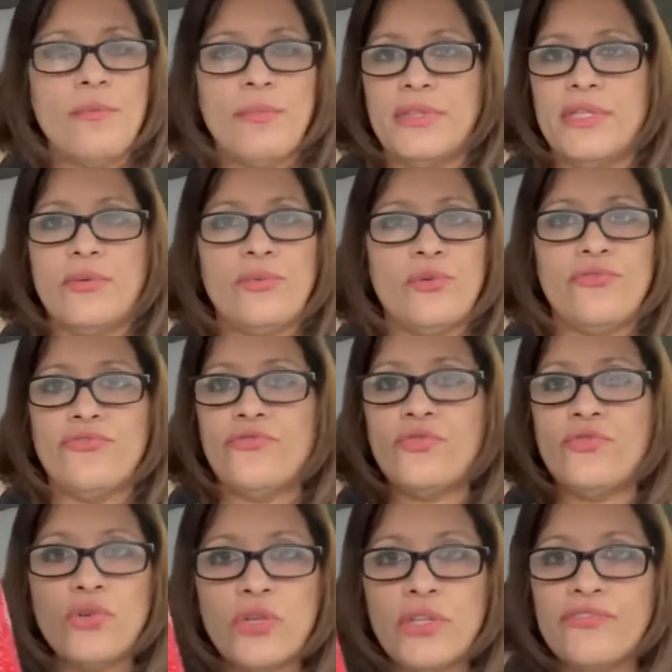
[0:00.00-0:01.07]
but they were
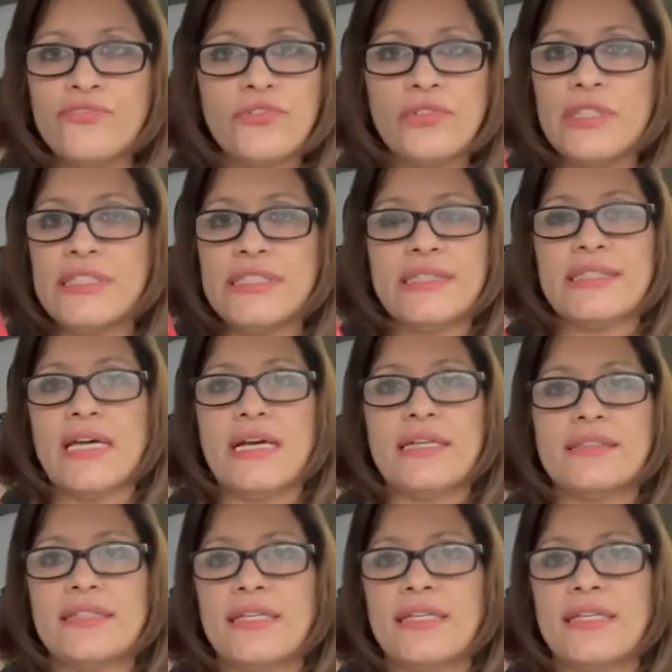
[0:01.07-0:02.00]
fully, fully stocked.